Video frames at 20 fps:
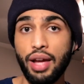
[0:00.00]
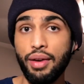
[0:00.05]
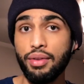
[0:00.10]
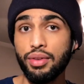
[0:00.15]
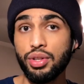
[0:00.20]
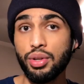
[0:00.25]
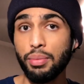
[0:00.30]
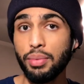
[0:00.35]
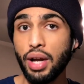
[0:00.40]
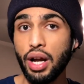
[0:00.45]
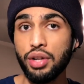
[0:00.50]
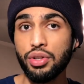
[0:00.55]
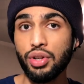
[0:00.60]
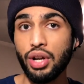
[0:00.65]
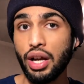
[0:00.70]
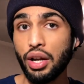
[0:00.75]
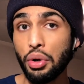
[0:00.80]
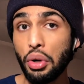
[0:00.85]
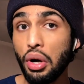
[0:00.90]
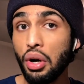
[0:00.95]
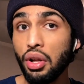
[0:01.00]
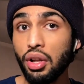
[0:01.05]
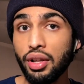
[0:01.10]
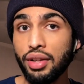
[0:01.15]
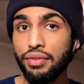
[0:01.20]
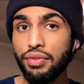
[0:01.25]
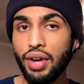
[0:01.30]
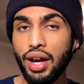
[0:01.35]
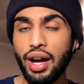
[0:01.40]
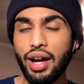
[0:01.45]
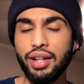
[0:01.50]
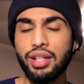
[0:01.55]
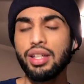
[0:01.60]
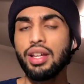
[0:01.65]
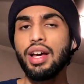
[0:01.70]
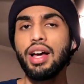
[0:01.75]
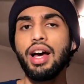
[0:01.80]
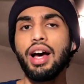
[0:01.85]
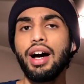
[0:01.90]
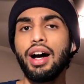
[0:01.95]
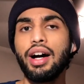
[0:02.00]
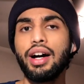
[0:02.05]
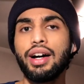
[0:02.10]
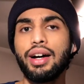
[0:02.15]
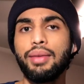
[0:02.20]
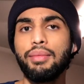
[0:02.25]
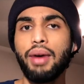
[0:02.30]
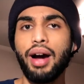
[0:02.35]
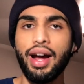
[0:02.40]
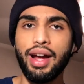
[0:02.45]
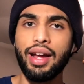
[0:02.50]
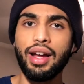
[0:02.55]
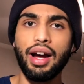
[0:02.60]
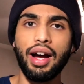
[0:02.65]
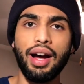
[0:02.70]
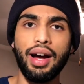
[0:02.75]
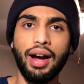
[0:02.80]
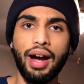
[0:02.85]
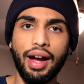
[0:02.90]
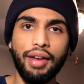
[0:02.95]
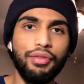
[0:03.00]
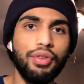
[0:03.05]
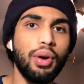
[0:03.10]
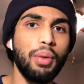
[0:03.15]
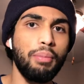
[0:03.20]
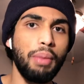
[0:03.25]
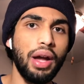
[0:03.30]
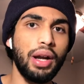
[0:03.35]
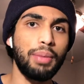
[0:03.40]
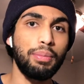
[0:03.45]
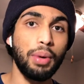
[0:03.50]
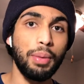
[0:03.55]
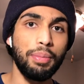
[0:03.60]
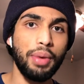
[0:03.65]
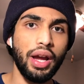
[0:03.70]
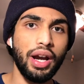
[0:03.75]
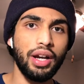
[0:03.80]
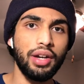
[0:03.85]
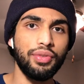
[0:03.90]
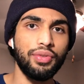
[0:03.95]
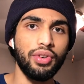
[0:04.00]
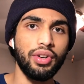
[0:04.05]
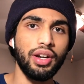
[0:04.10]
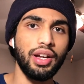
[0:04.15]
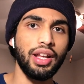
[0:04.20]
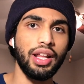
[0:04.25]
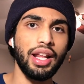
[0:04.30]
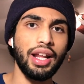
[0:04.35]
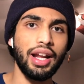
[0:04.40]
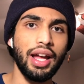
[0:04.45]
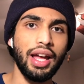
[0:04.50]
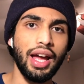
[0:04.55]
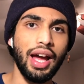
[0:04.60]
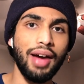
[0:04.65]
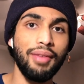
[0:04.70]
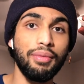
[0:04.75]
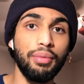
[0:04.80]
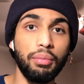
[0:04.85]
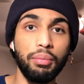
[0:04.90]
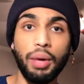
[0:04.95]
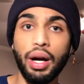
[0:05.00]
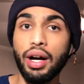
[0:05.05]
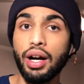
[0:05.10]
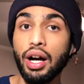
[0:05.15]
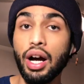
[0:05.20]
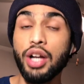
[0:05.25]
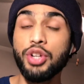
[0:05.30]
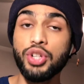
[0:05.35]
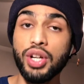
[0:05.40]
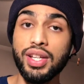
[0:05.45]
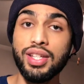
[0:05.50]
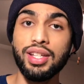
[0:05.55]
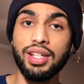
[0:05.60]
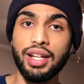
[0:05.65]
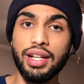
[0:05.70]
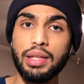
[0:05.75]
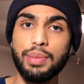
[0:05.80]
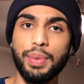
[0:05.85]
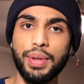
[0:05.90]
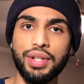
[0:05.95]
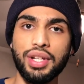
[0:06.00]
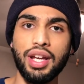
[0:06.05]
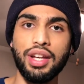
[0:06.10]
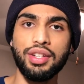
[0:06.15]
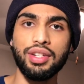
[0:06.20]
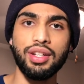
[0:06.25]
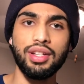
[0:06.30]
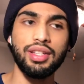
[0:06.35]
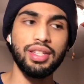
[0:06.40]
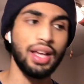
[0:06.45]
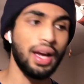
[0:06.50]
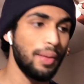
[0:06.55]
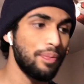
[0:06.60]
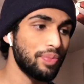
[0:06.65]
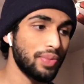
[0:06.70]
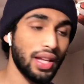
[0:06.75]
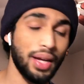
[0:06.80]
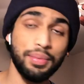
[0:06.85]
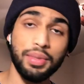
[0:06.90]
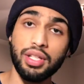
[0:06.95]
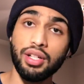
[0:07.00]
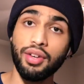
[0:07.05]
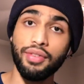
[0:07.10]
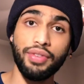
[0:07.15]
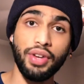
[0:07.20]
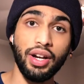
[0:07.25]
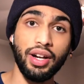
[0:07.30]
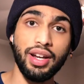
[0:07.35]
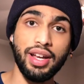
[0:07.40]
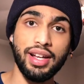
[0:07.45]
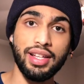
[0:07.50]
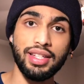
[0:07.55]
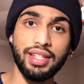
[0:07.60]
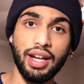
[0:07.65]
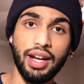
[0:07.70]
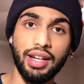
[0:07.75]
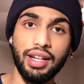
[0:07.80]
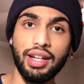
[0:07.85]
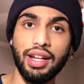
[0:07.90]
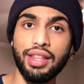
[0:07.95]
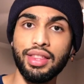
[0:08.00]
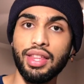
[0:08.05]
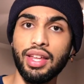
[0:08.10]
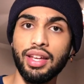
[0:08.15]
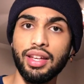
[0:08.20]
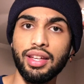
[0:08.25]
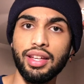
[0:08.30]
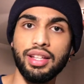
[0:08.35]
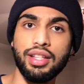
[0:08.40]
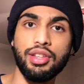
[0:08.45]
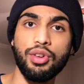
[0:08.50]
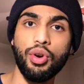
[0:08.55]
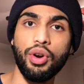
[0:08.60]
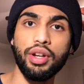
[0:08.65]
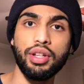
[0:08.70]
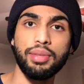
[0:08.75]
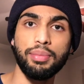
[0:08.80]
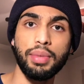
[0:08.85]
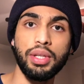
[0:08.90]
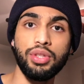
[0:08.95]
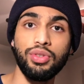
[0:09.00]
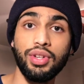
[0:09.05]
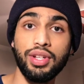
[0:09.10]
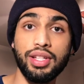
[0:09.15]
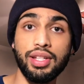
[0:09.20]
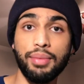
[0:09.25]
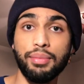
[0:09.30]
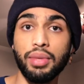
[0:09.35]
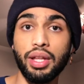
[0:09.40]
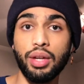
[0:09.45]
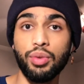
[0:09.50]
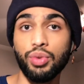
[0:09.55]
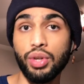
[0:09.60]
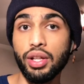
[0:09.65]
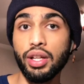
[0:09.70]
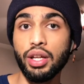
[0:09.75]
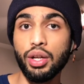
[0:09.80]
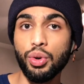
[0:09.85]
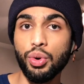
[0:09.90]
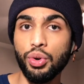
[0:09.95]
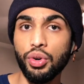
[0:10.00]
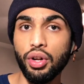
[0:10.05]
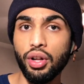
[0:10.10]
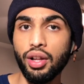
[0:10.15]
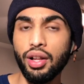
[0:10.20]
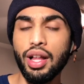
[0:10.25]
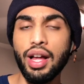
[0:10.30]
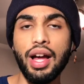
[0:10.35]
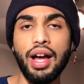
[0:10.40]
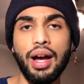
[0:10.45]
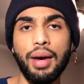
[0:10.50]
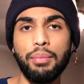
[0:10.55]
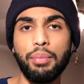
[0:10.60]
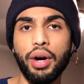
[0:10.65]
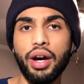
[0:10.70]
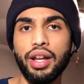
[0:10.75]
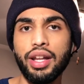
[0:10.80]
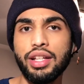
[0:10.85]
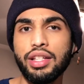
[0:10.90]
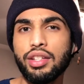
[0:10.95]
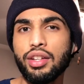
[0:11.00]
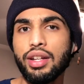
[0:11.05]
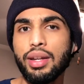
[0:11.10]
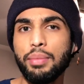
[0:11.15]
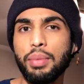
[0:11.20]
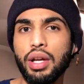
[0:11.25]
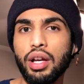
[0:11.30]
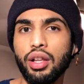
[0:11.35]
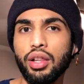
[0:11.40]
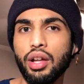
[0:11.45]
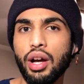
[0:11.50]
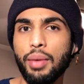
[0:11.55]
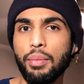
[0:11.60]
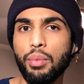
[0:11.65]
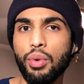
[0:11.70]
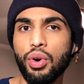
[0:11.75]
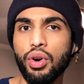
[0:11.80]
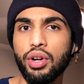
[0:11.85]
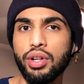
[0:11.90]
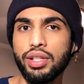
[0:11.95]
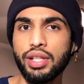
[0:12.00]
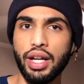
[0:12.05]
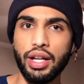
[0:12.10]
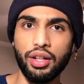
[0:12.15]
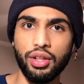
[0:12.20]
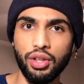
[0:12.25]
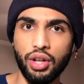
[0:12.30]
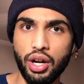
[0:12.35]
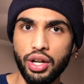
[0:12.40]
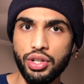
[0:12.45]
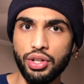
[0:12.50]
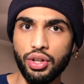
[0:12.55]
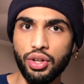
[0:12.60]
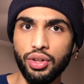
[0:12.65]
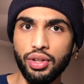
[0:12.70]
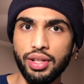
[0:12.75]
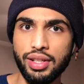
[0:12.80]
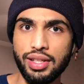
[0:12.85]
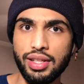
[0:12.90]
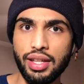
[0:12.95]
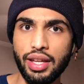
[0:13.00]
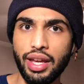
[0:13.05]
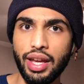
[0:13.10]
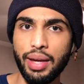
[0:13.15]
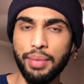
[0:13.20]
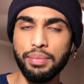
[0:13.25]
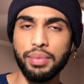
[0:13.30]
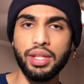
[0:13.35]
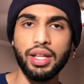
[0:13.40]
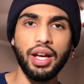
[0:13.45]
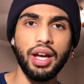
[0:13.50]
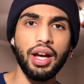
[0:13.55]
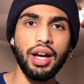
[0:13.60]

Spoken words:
supernatural at all, in fact, I feel better prepared for it and I have adjusted expectations. I'm still very excited. I think it's going to be doing something really cool, but it's going to be a lot more psychological, it seems,